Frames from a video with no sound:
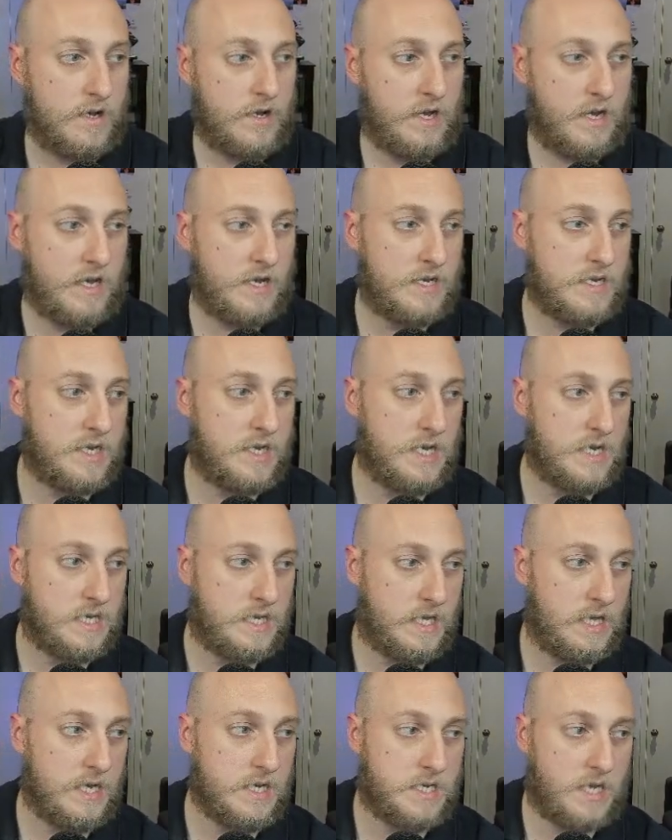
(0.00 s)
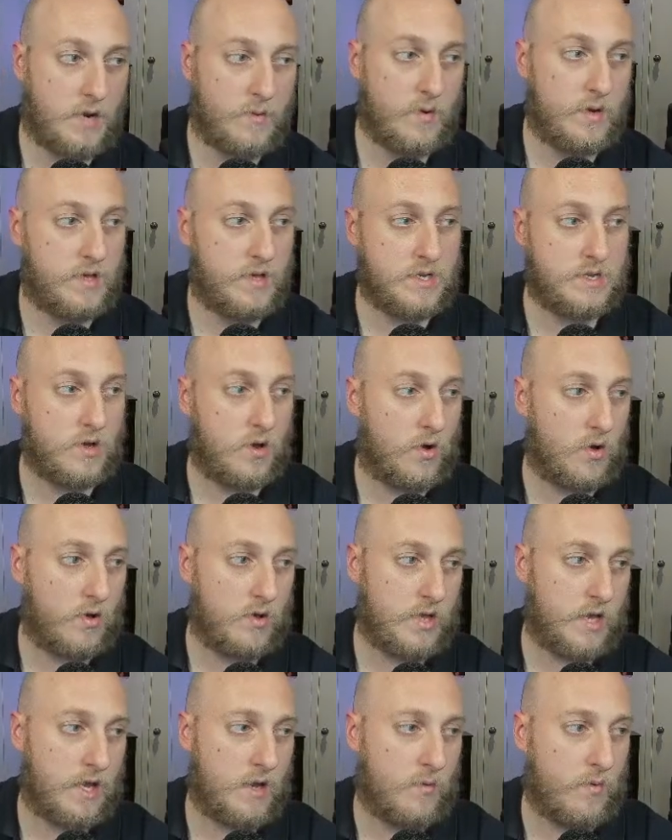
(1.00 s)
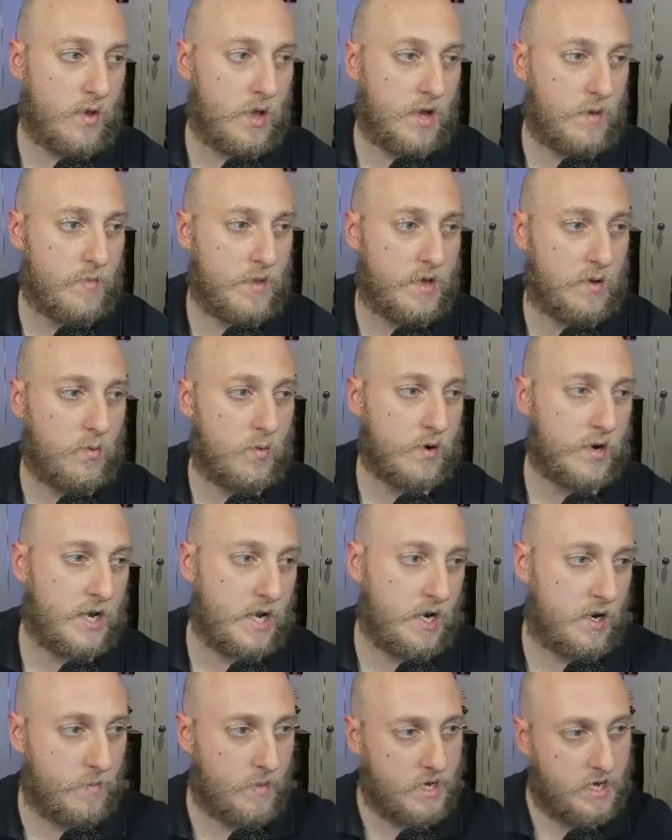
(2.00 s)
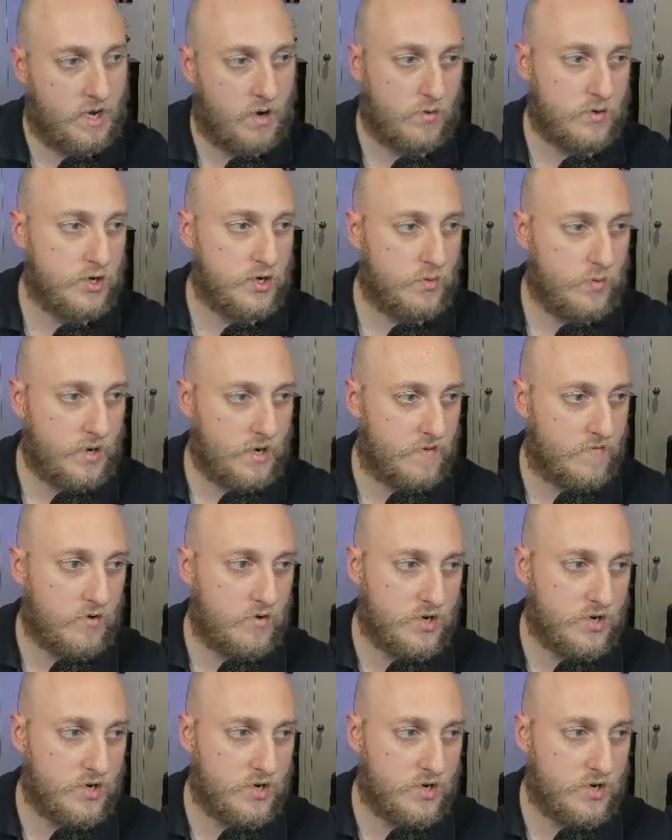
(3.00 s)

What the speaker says: Is this. I run this all day while I'm like working on my couch or whatever,